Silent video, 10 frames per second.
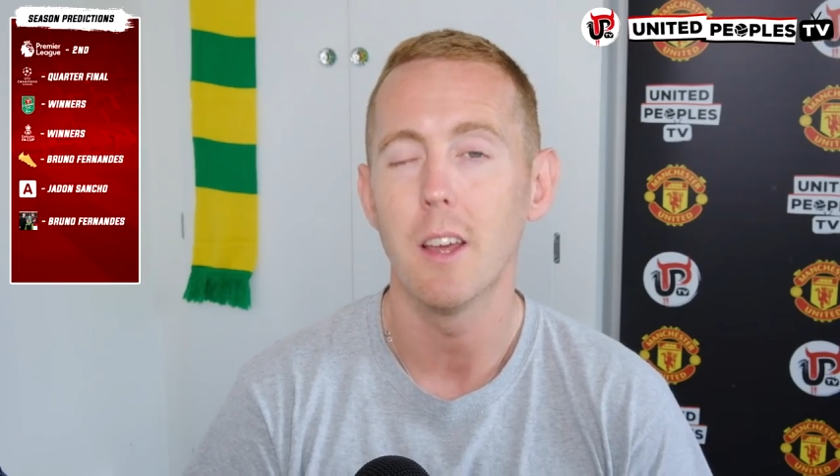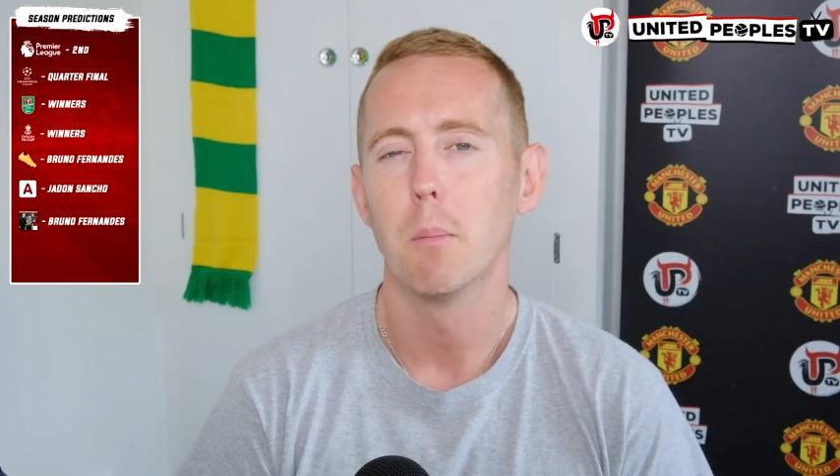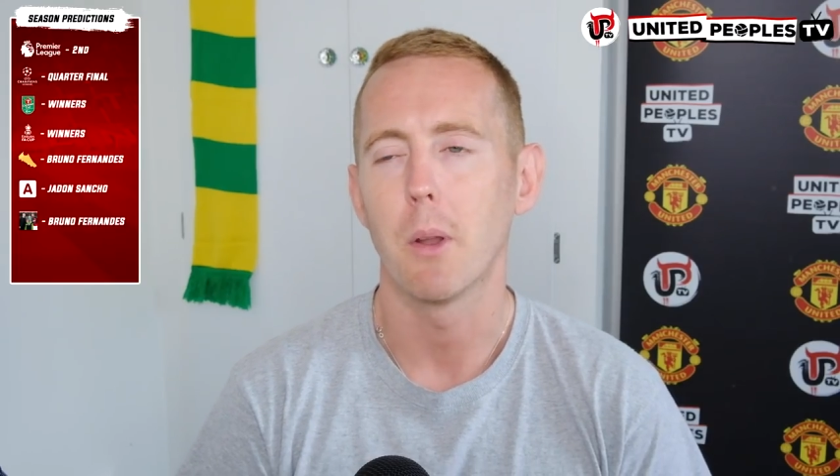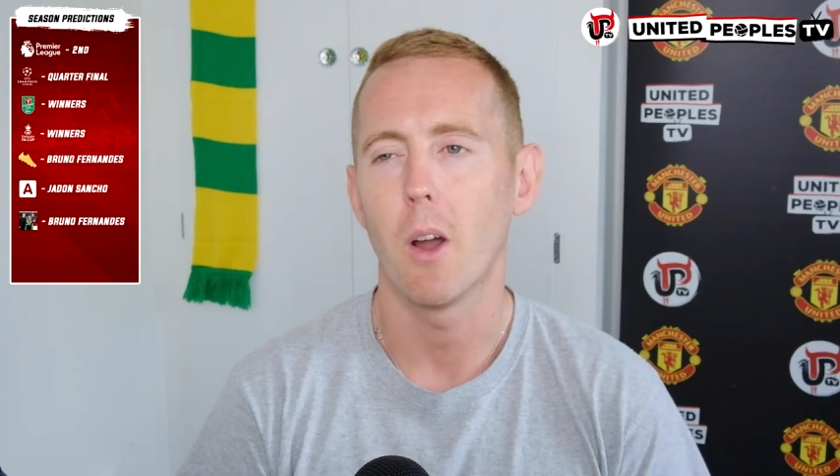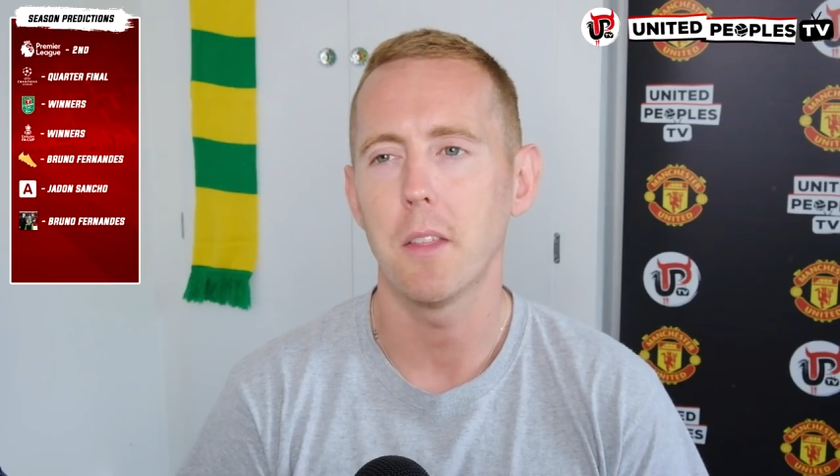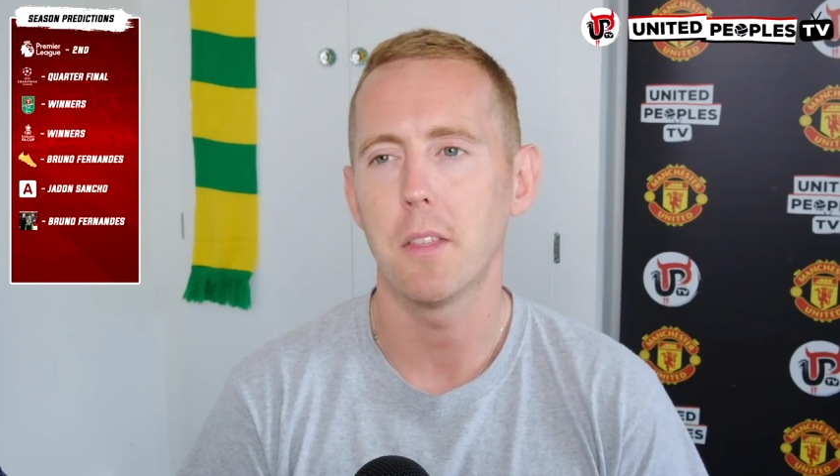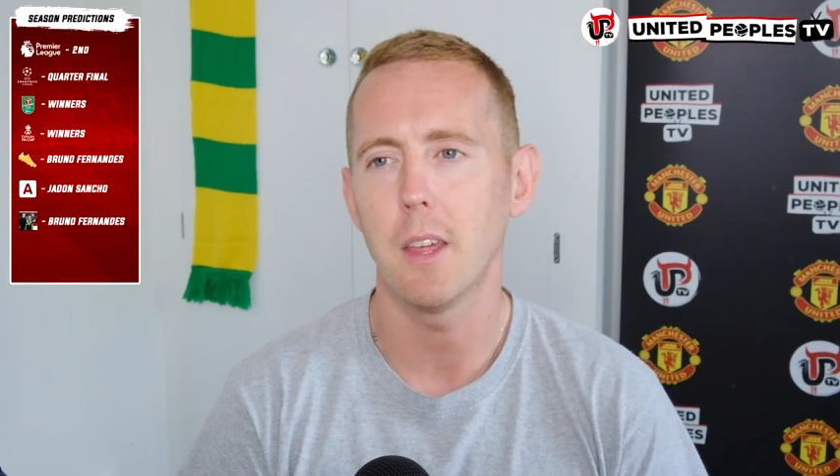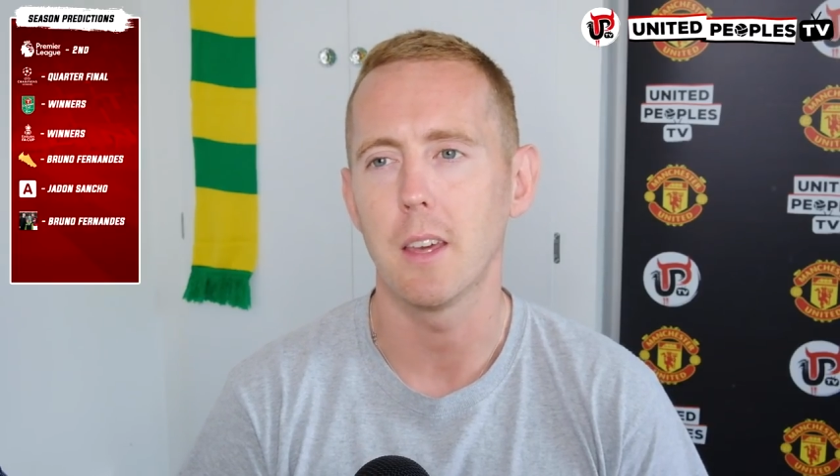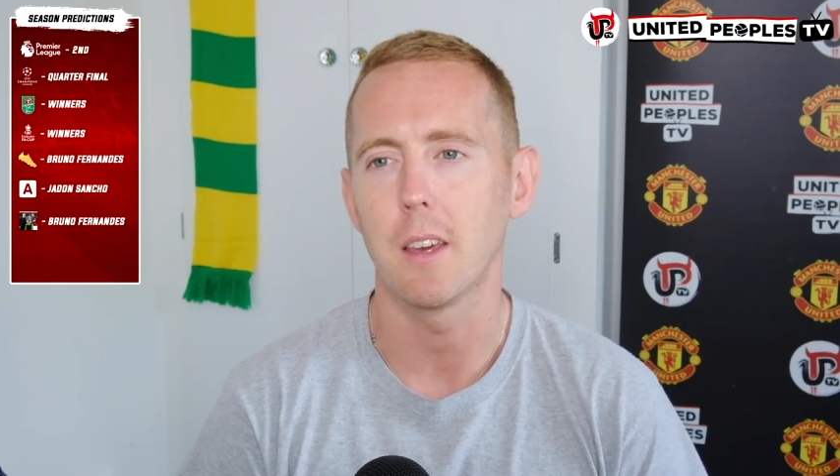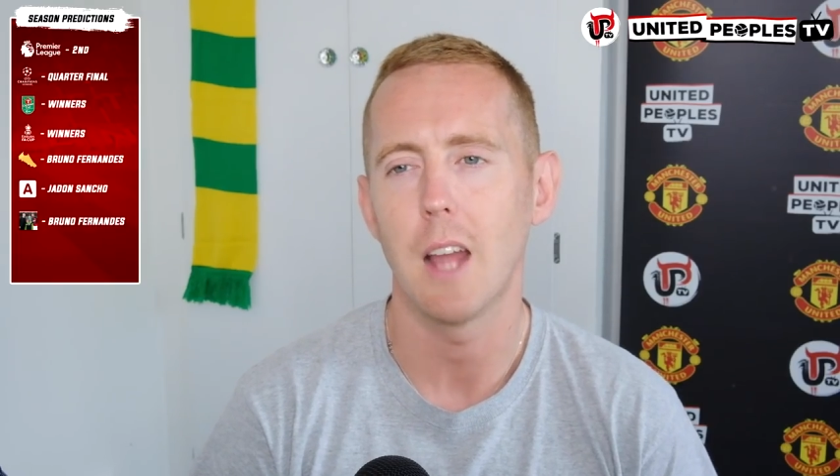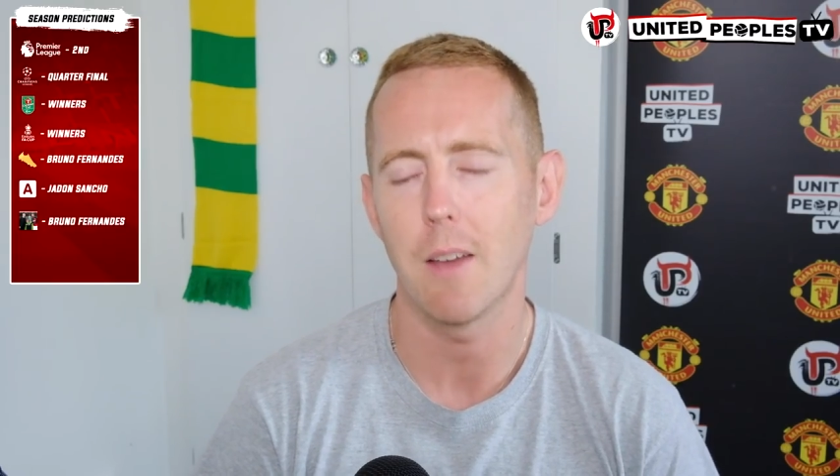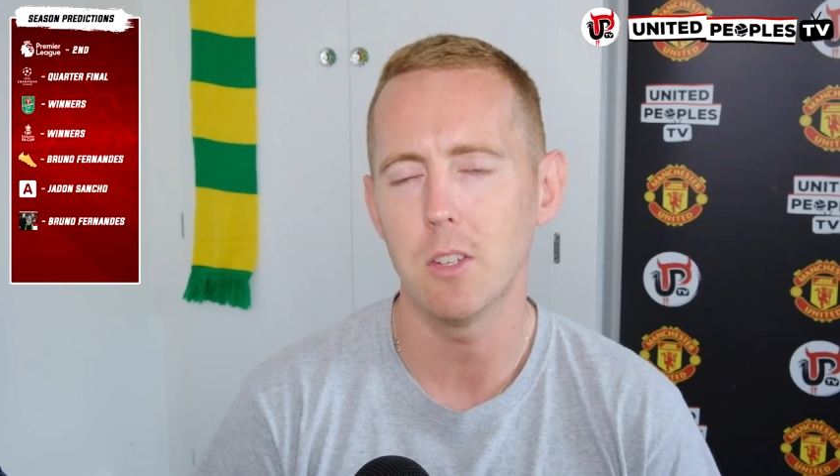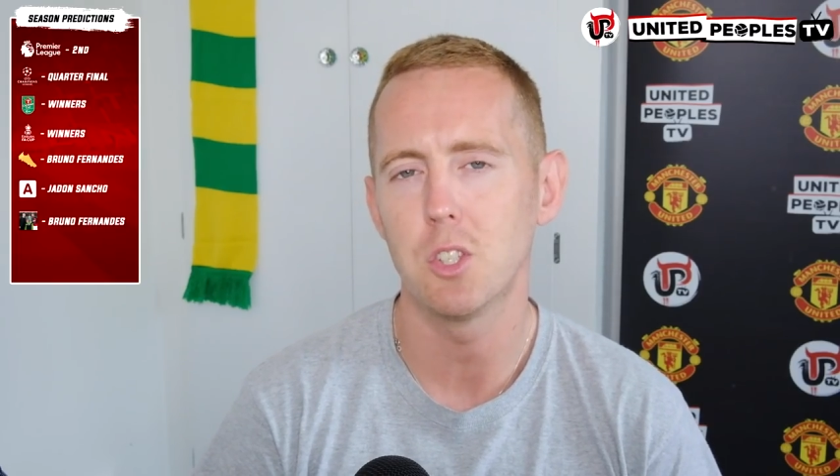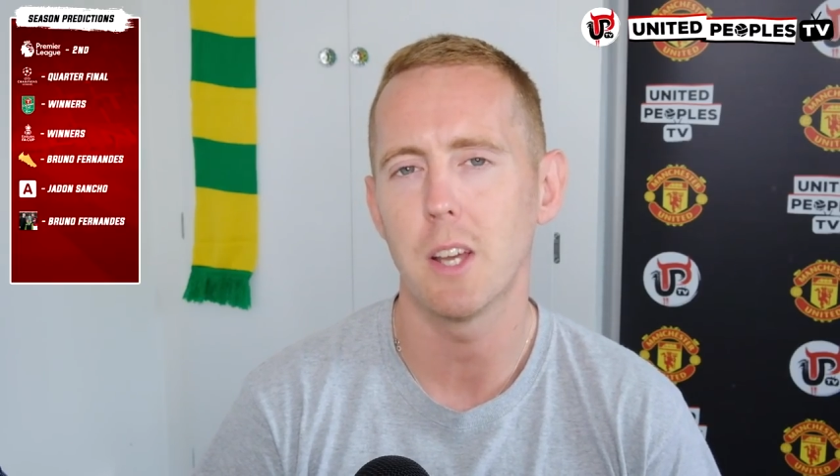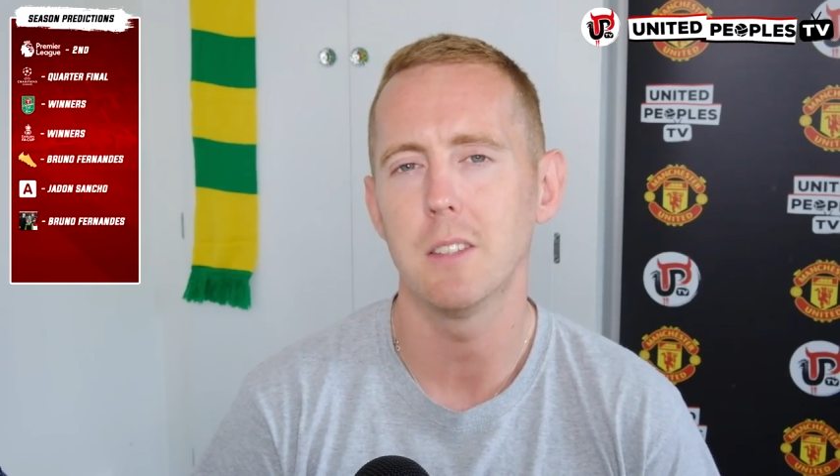But I think having
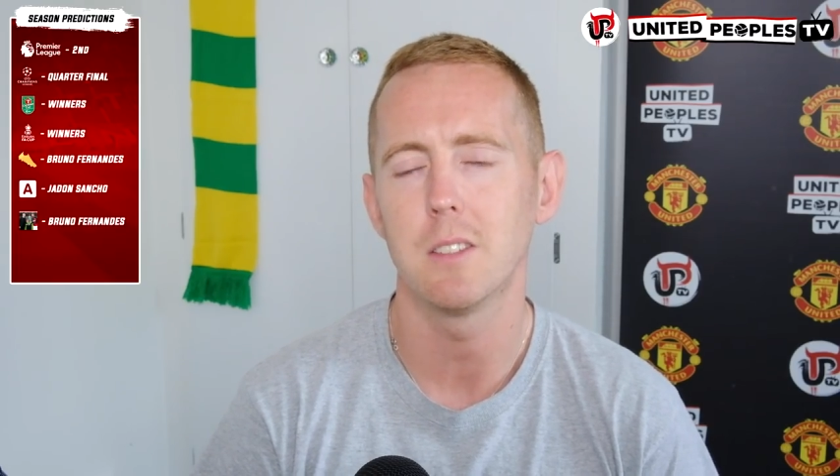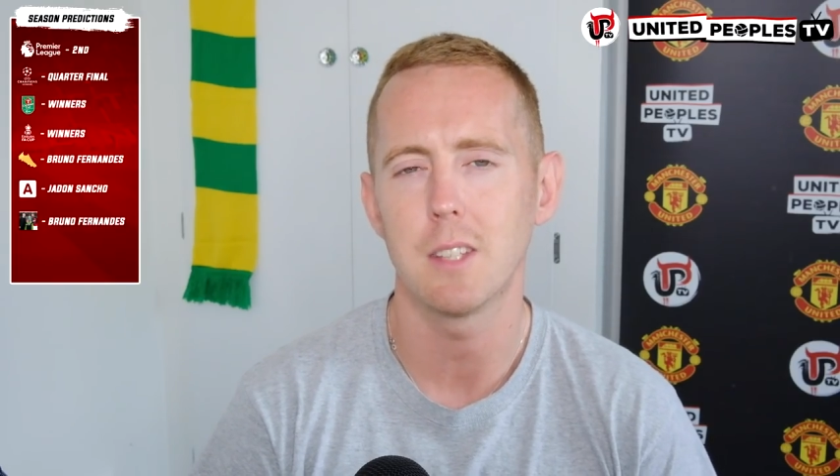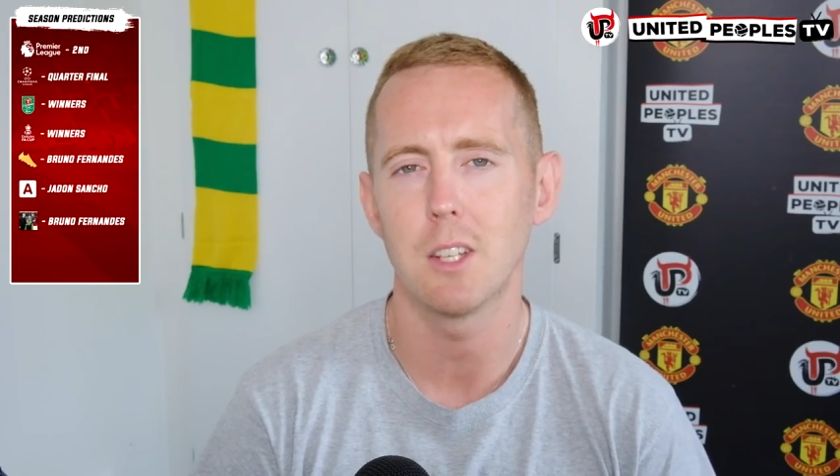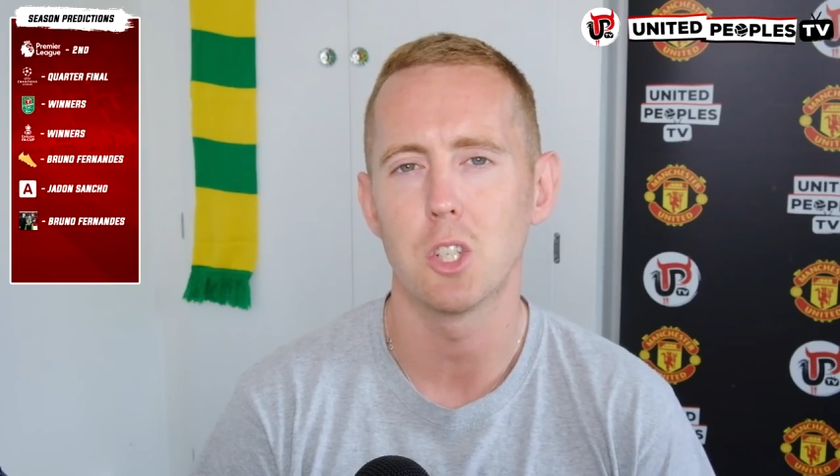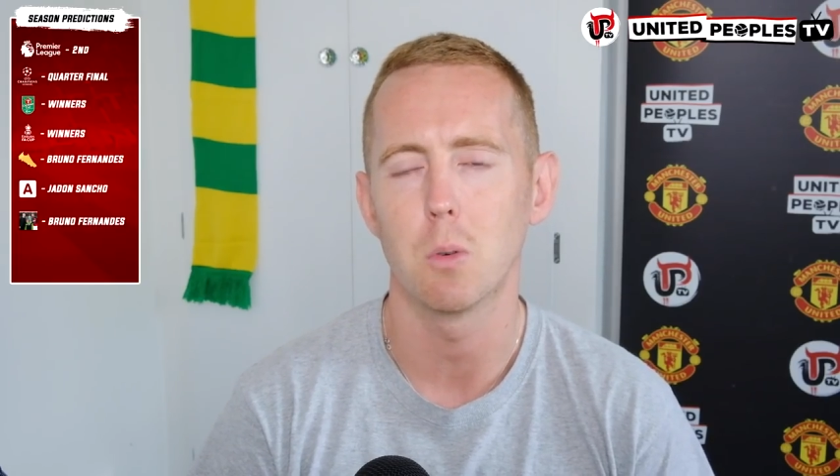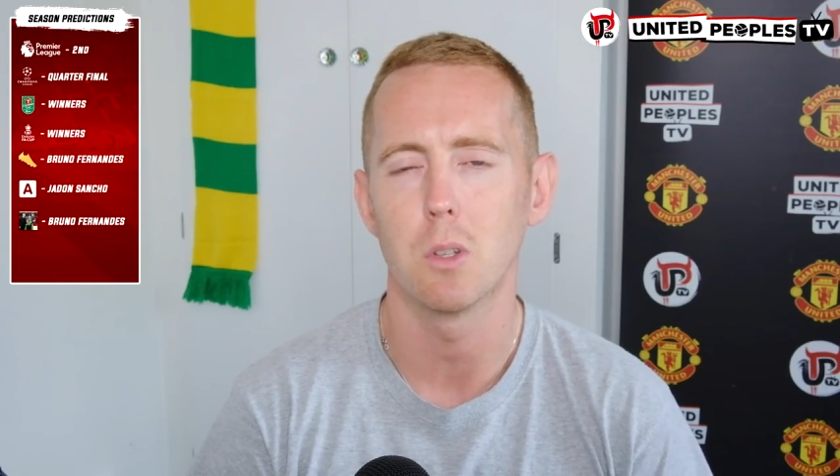Jadon Sancho on